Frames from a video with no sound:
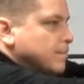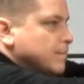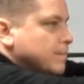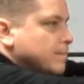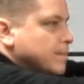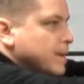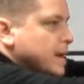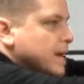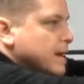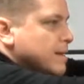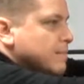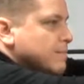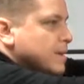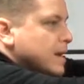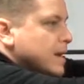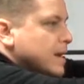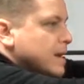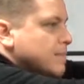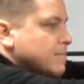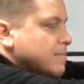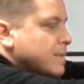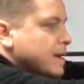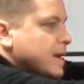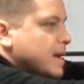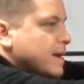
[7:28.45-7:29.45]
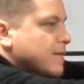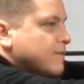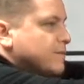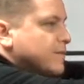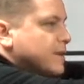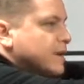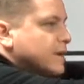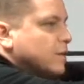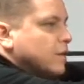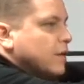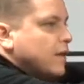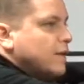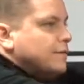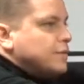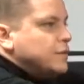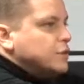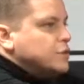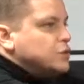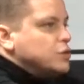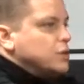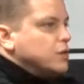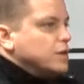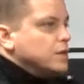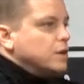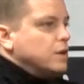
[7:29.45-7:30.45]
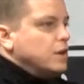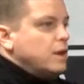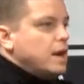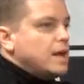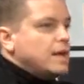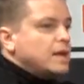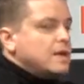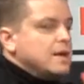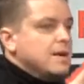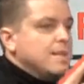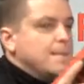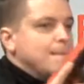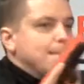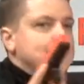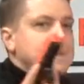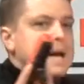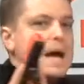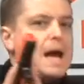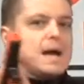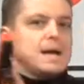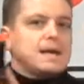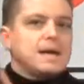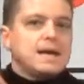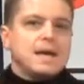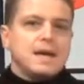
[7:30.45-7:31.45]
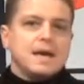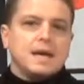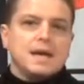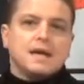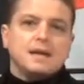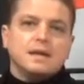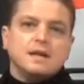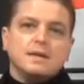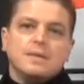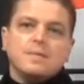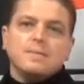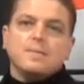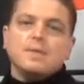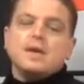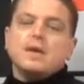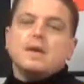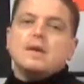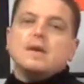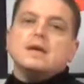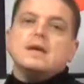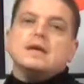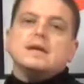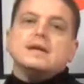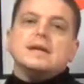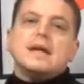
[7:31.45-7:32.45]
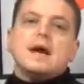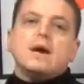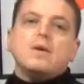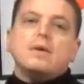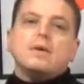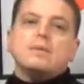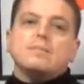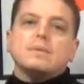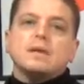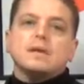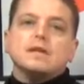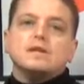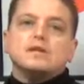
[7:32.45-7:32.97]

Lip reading: bang, bang, bang, finger off the trigger. I come back in. Now what I'm going